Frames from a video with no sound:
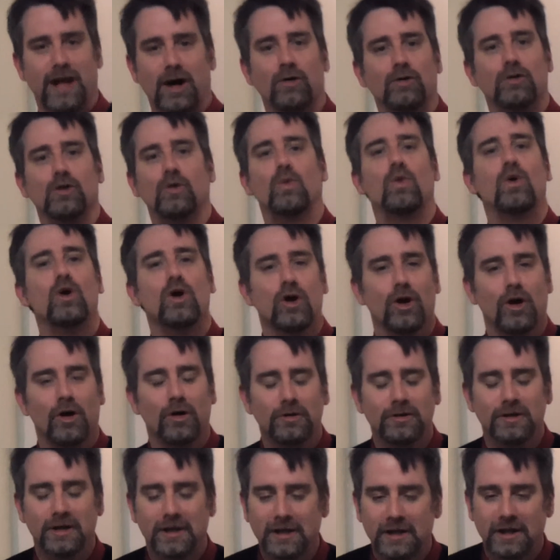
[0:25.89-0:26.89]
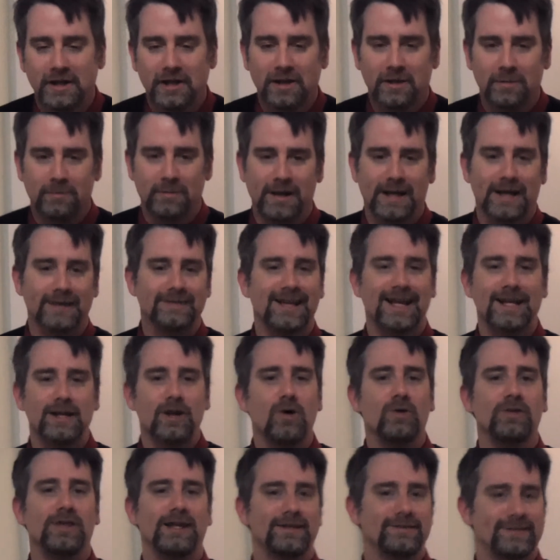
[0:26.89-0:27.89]
tell the world because I
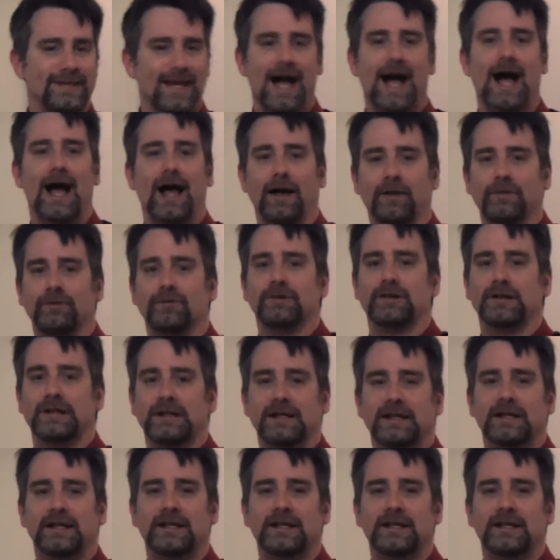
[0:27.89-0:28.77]
know these guys.